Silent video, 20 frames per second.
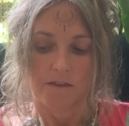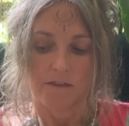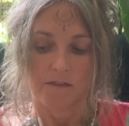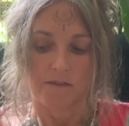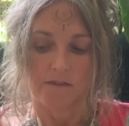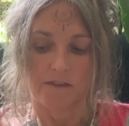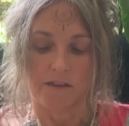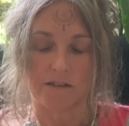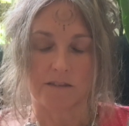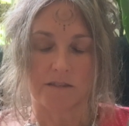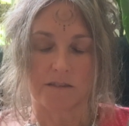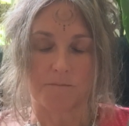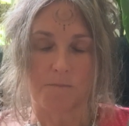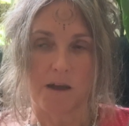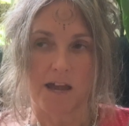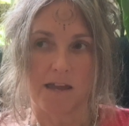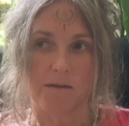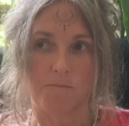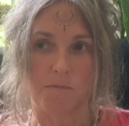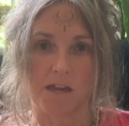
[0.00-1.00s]
this
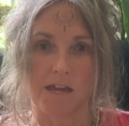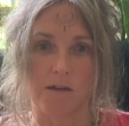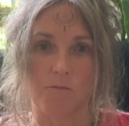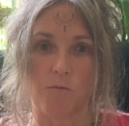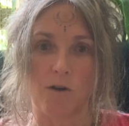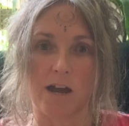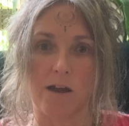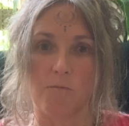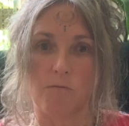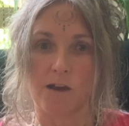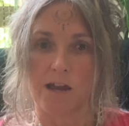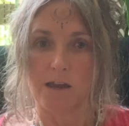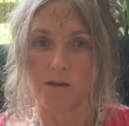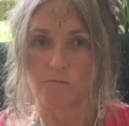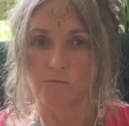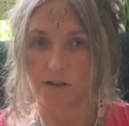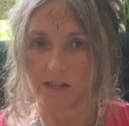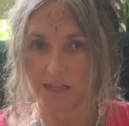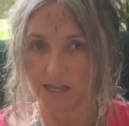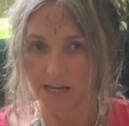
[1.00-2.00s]
may be where we
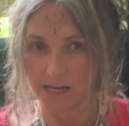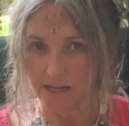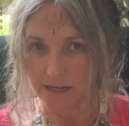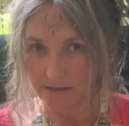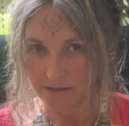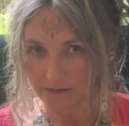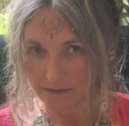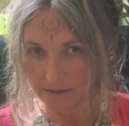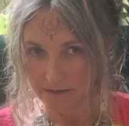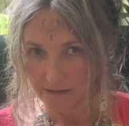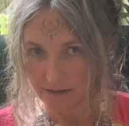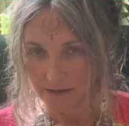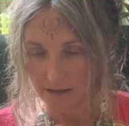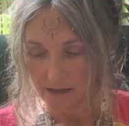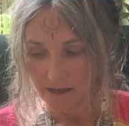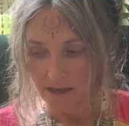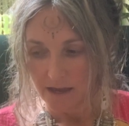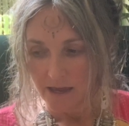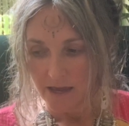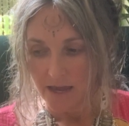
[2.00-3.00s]
release
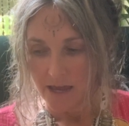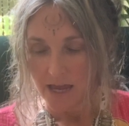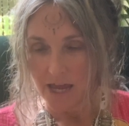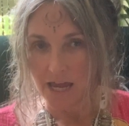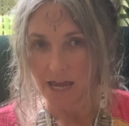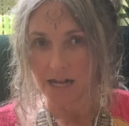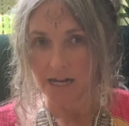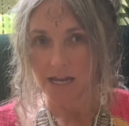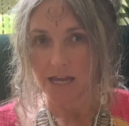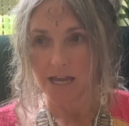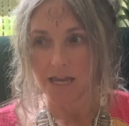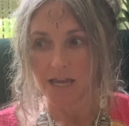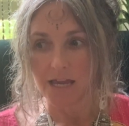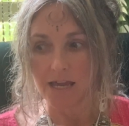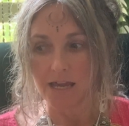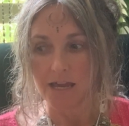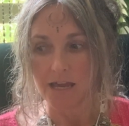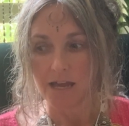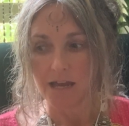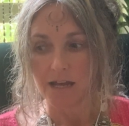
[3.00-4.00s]

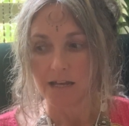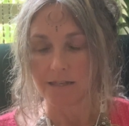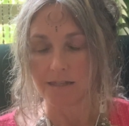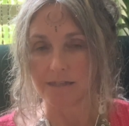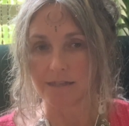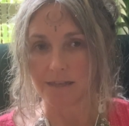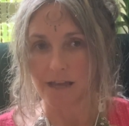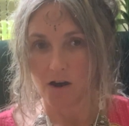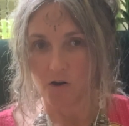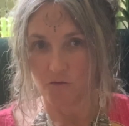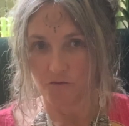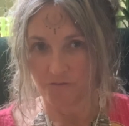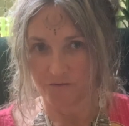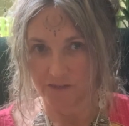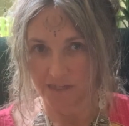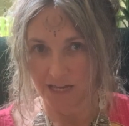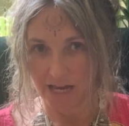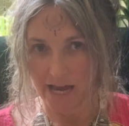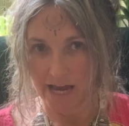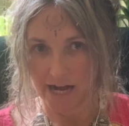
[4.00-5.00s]
any
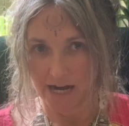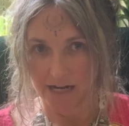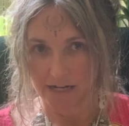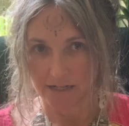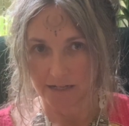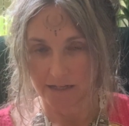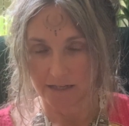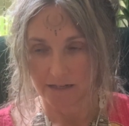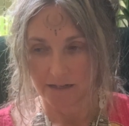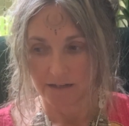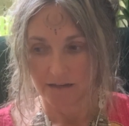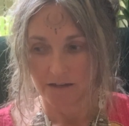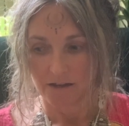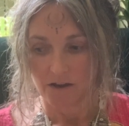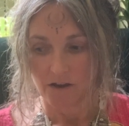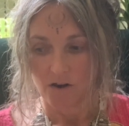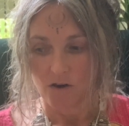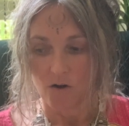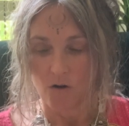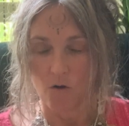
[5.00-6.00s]
self-doubt
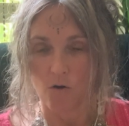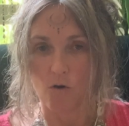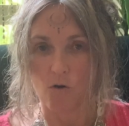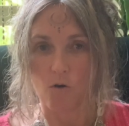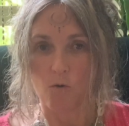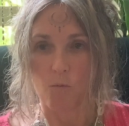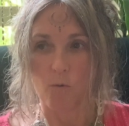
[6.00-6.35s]
or